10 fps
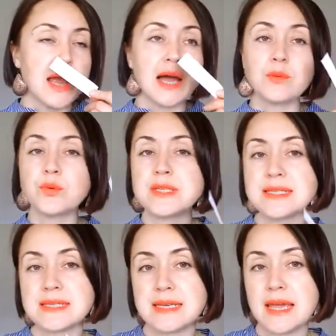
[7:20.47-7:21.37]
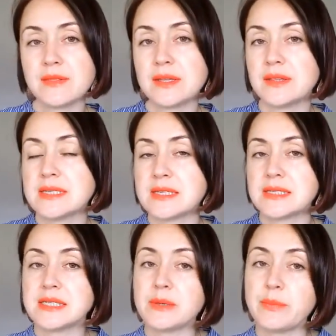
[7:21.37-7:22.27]
I wouldn't say that this is
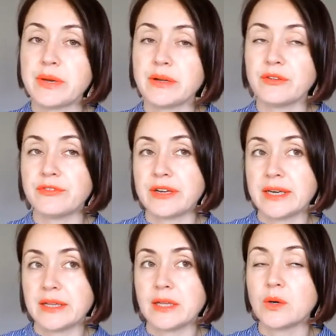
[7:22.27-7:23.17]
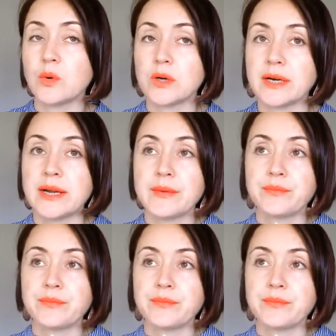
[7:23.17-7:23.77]
a typical vanilla or